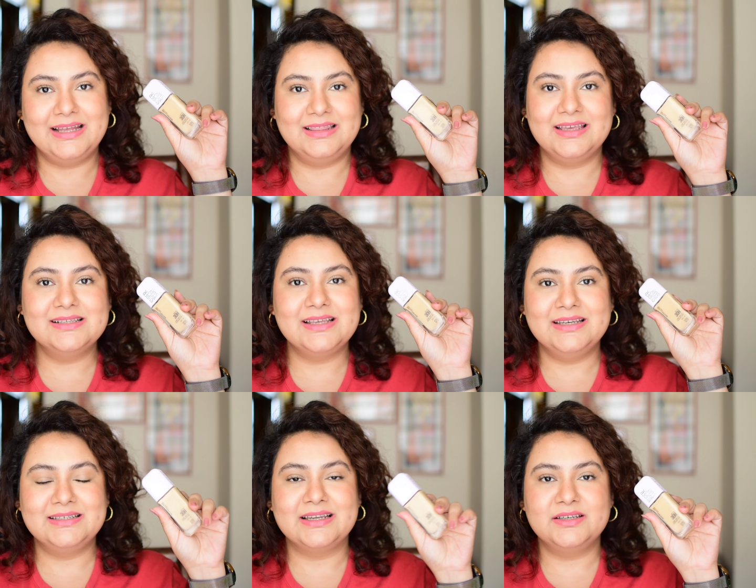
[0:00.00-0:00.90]
This,
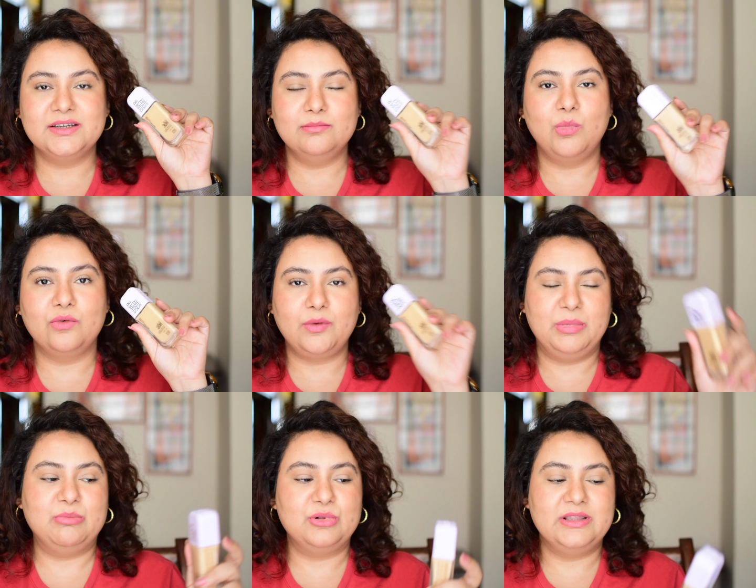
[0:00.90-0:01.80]
I think, is
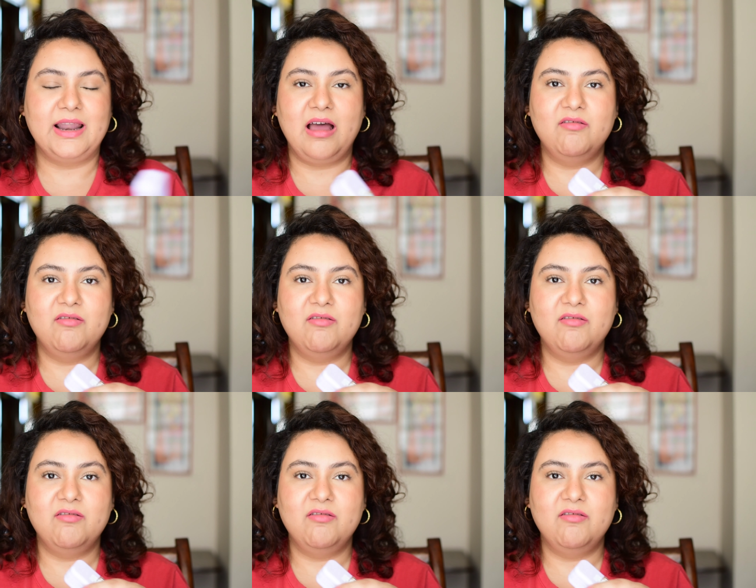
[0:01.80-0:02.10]
intended more for